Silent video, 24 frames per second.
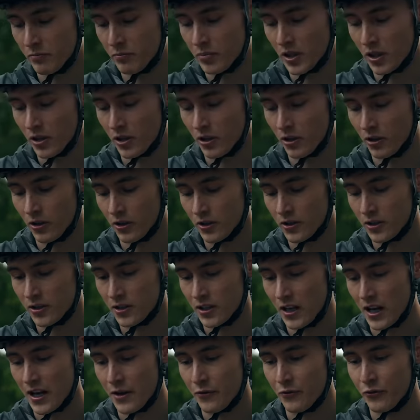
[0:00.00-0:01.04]
because
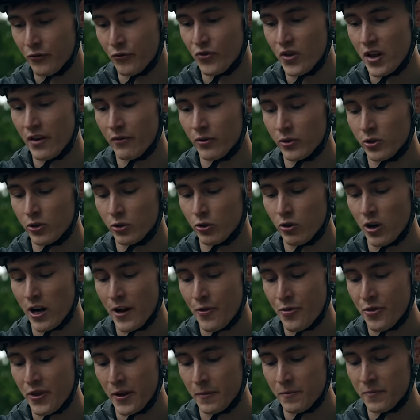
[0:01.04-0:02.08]
I've never tried
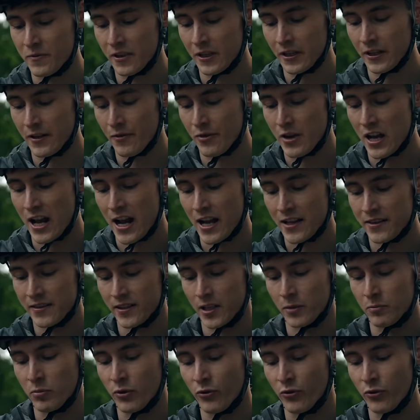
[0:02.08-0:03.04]
something in the headset